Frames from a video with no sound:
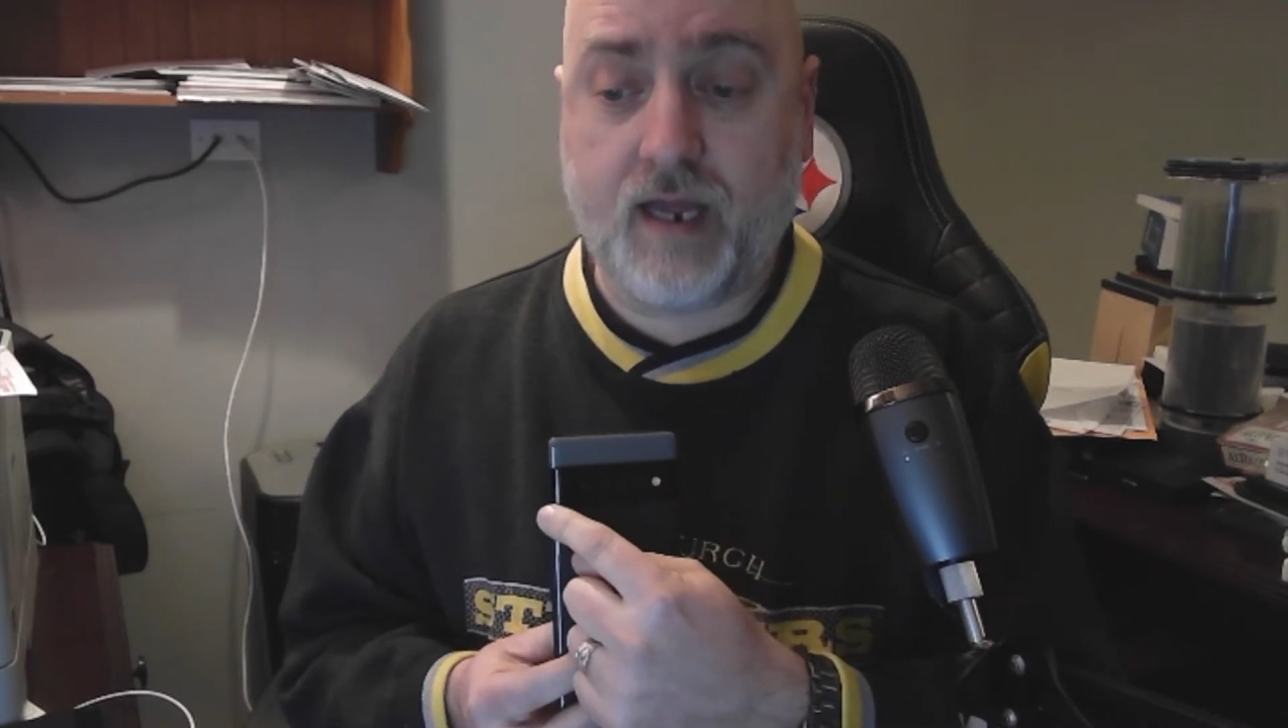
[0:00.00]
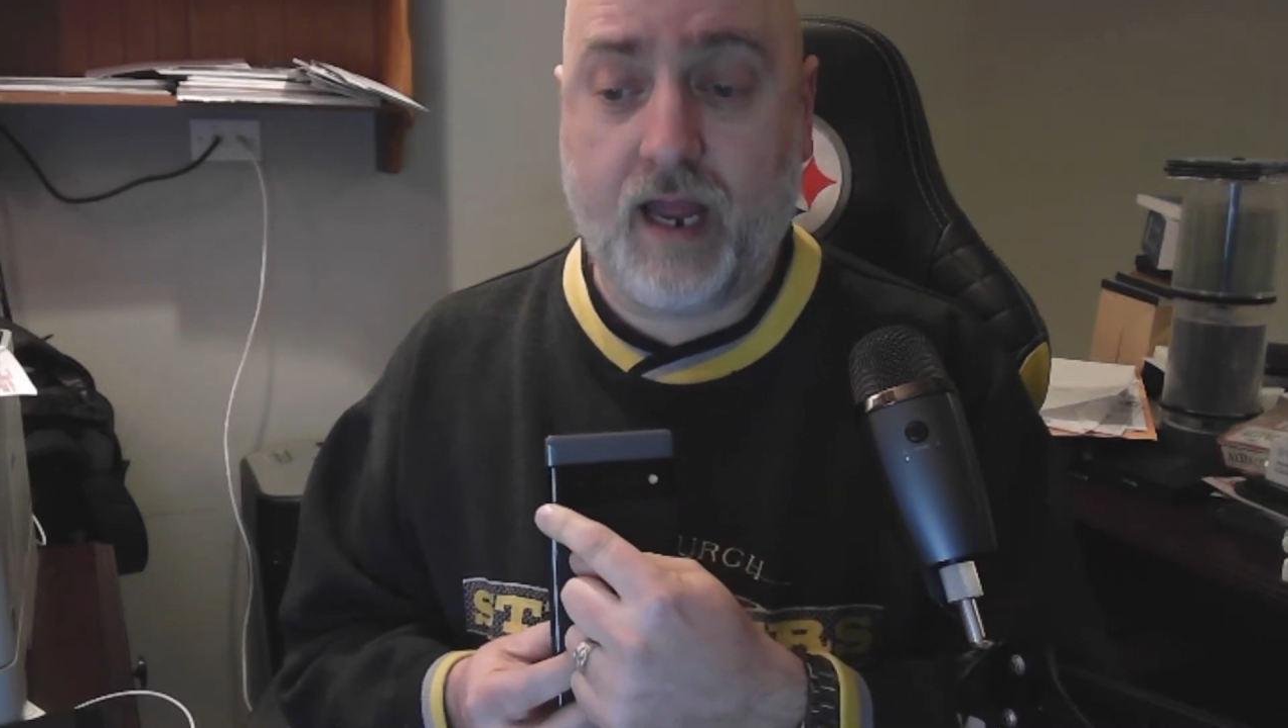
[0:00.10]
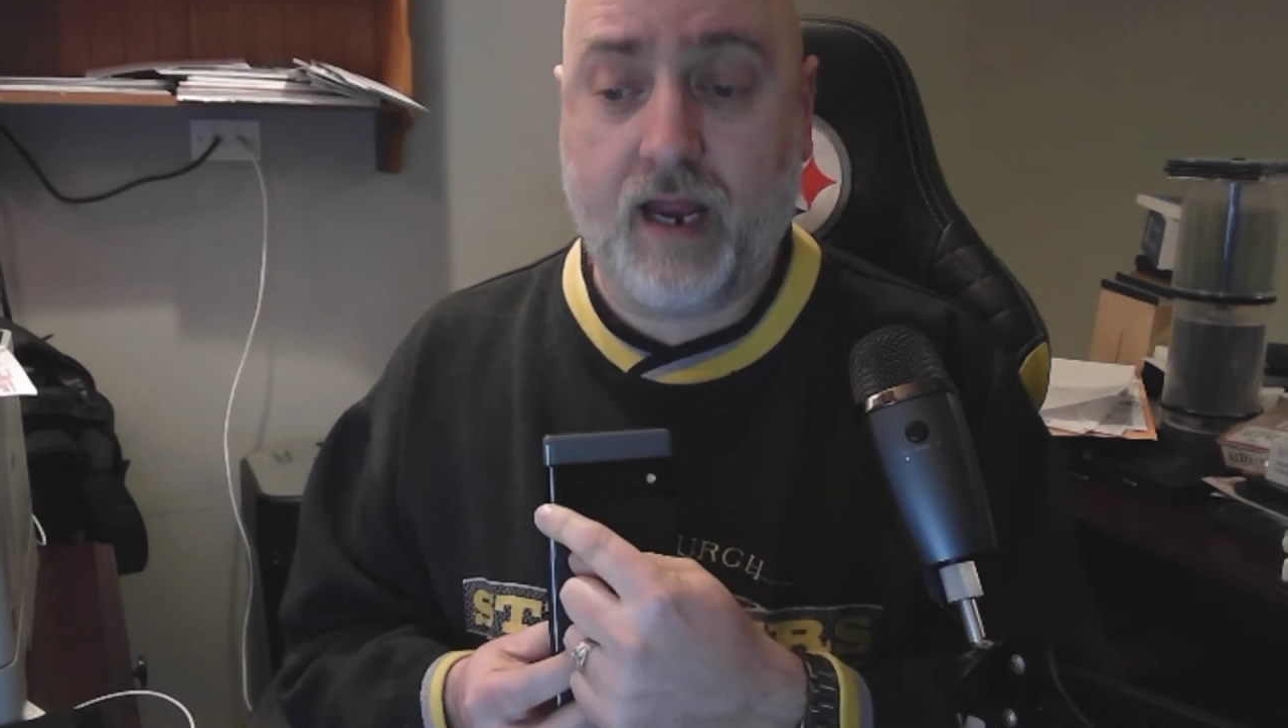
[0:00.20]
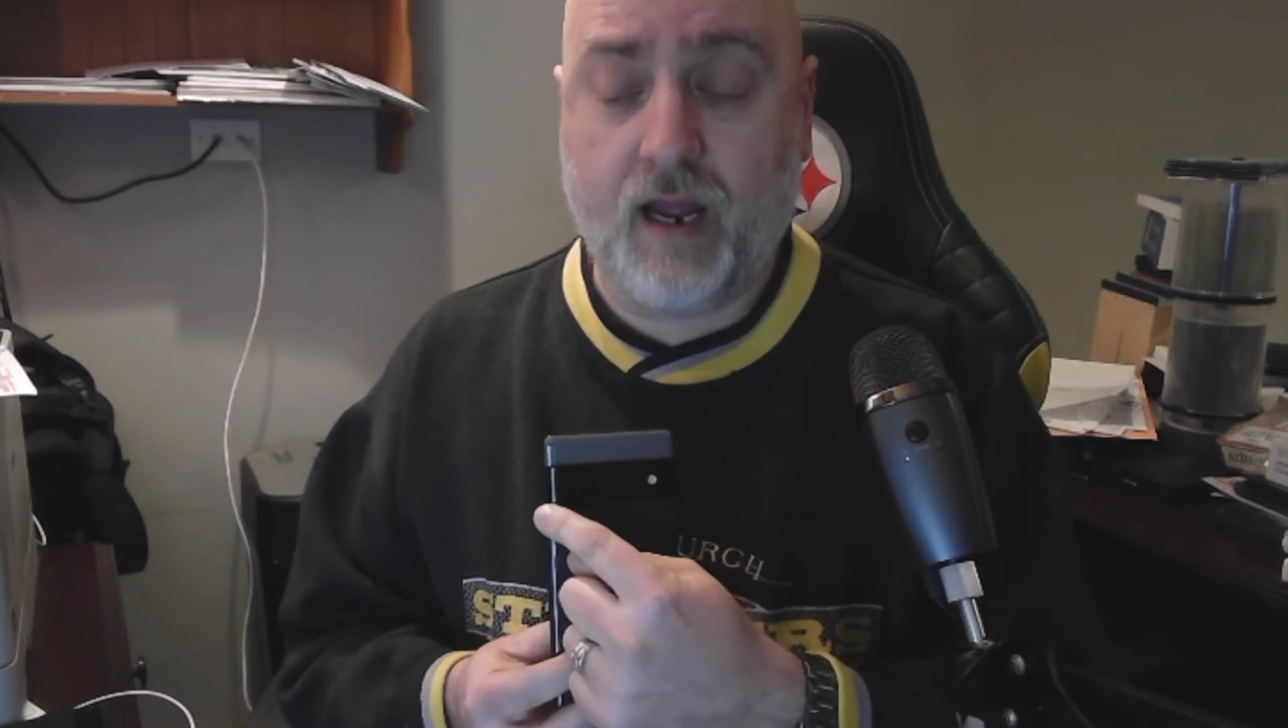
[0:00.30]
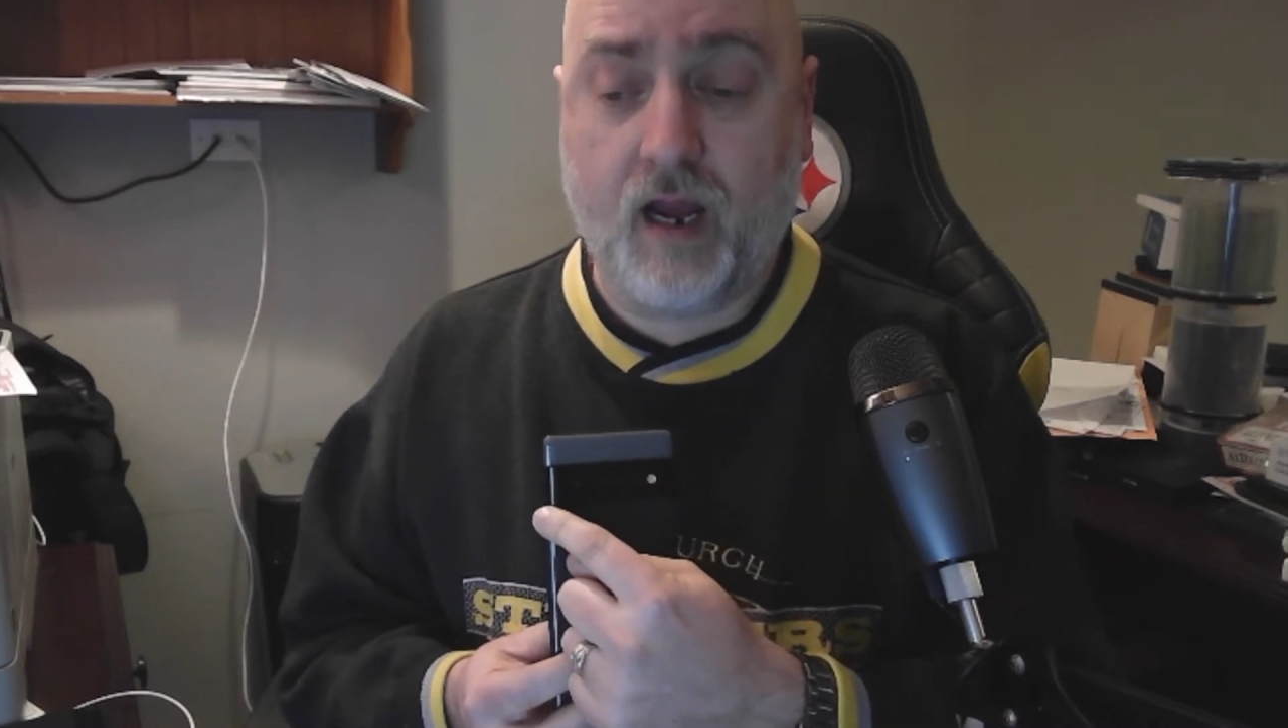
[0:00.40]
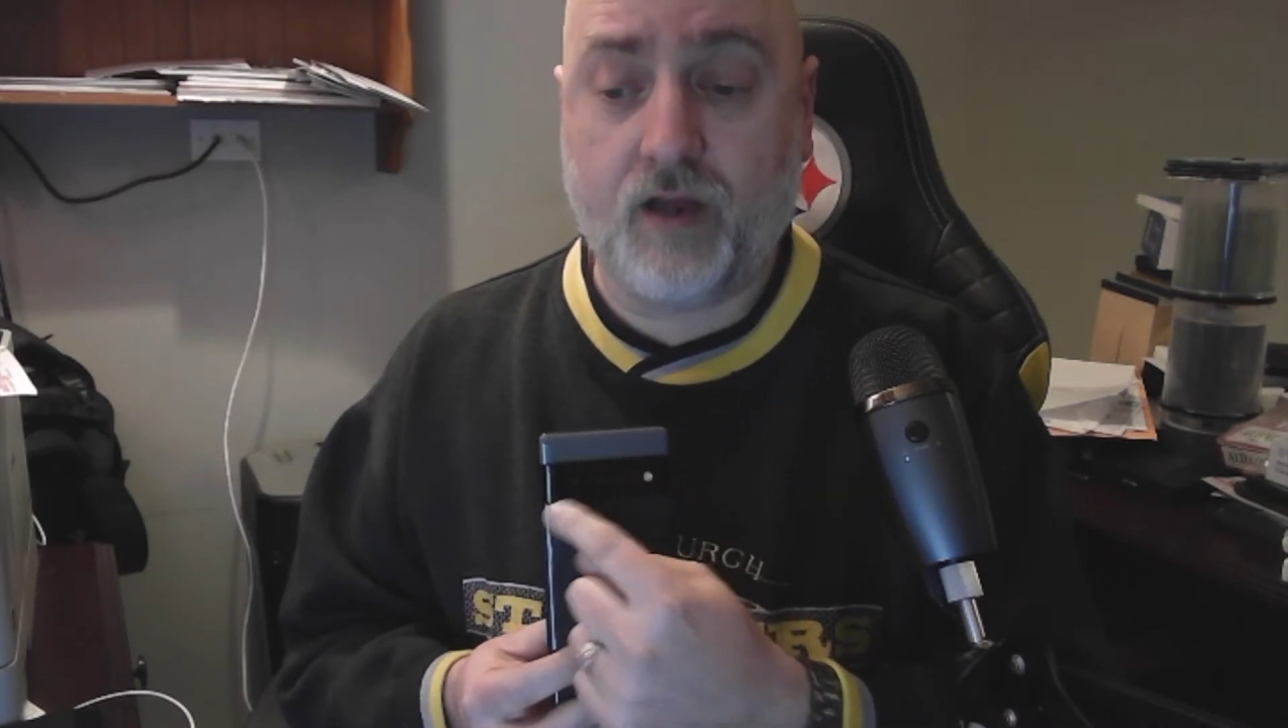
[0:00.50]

a